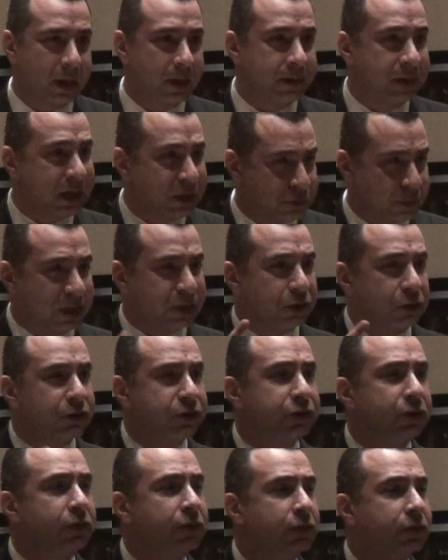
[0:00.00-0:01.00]
That's was
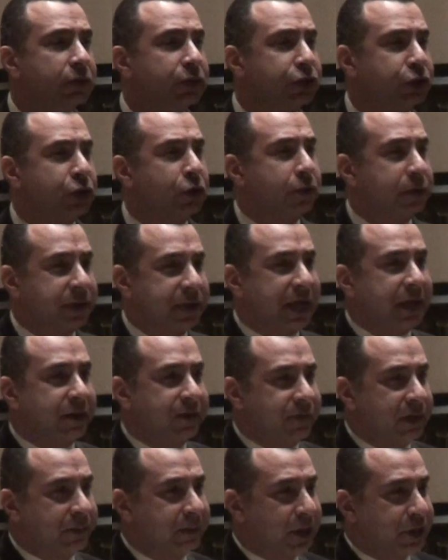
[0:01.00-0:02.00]
also a joke, thank
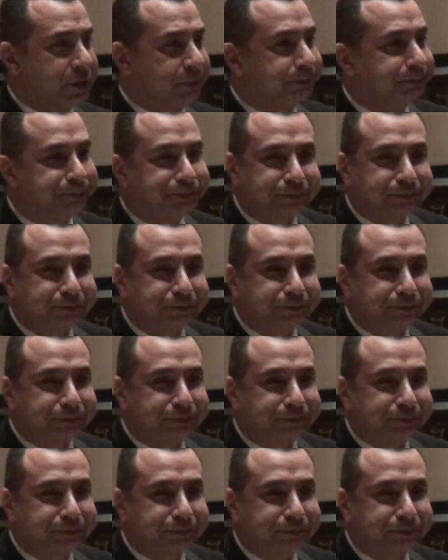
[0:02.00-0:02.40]
you very much.